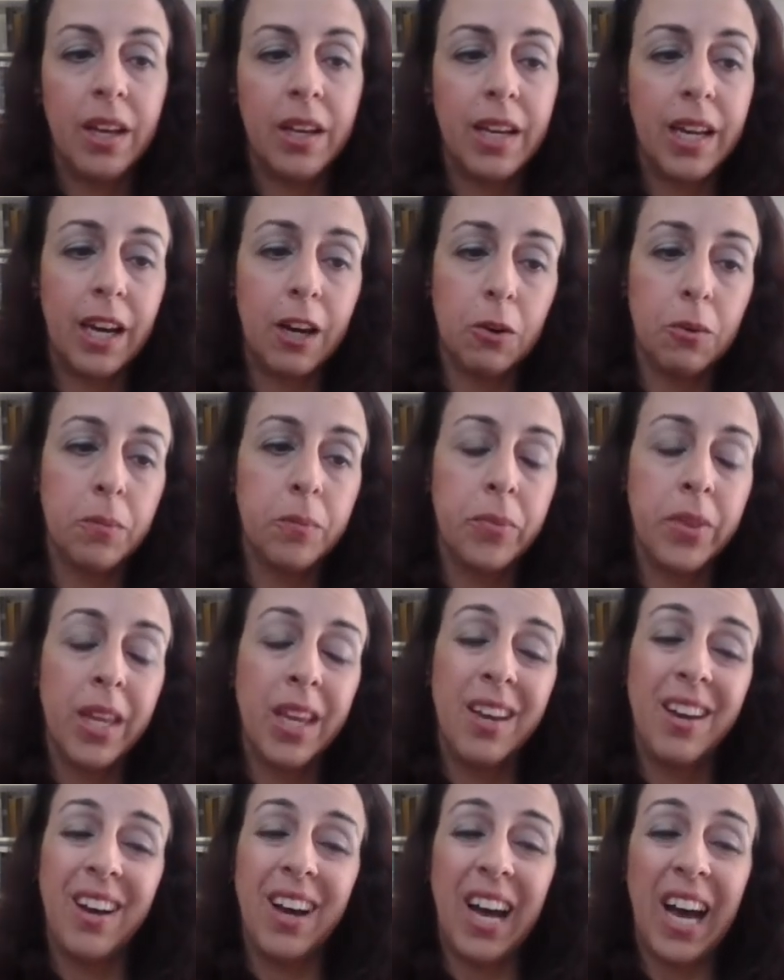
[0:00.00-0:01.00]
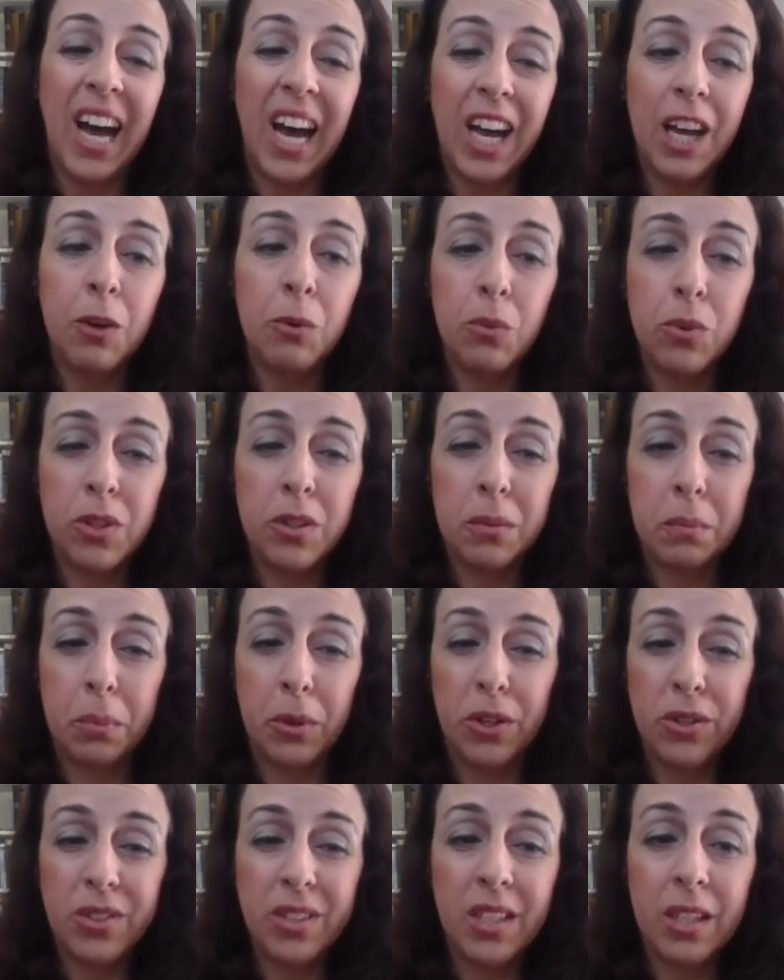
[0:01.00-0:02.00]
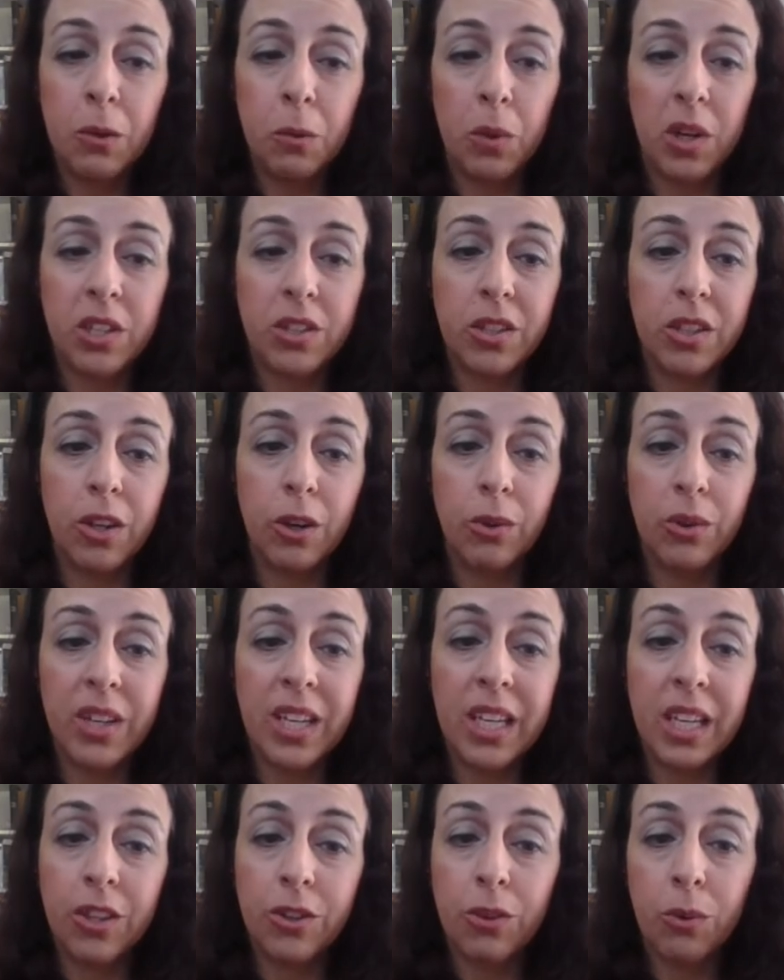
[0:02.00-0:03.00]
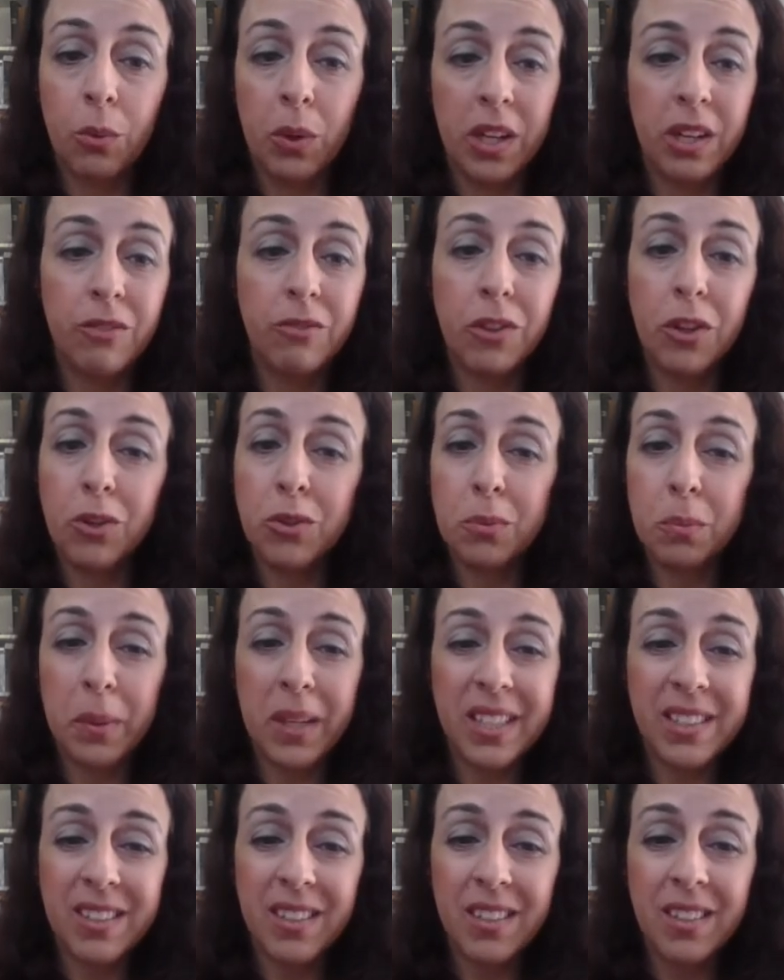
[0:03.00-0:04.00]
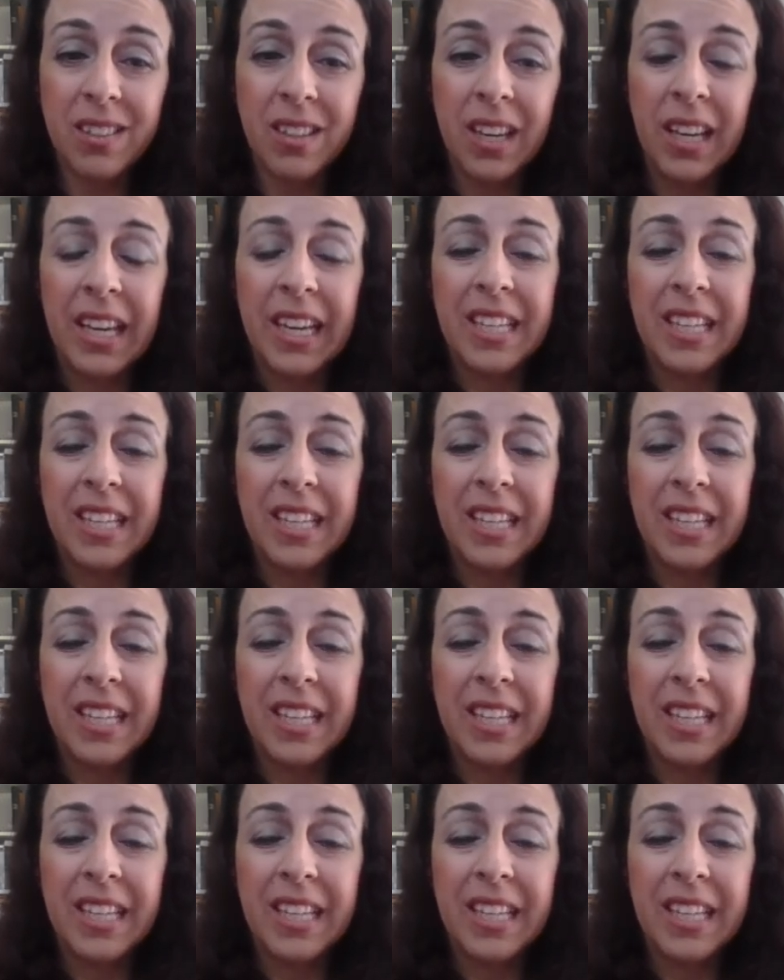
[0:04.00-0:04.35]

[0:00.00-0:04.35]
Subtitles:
Now, I wouldn't personally want to go to either one of those places,